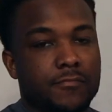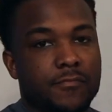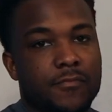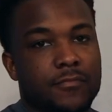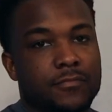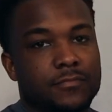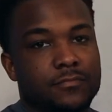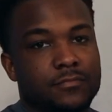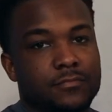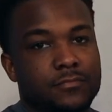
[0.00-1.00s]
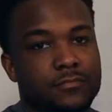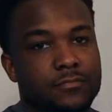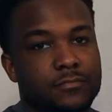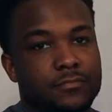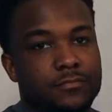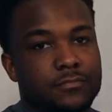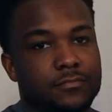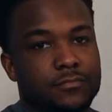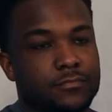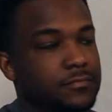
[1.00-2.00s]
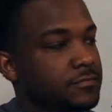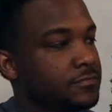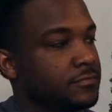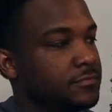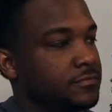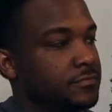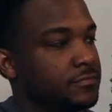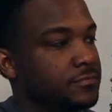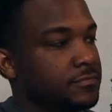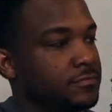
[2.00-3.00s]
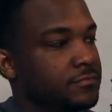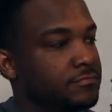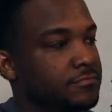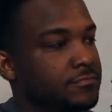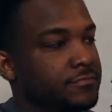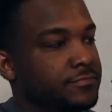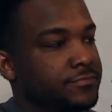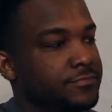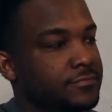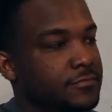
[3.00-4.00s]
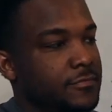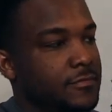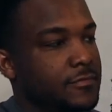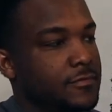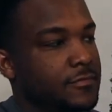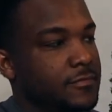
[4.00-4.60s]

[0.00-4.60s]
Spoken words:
[no speech]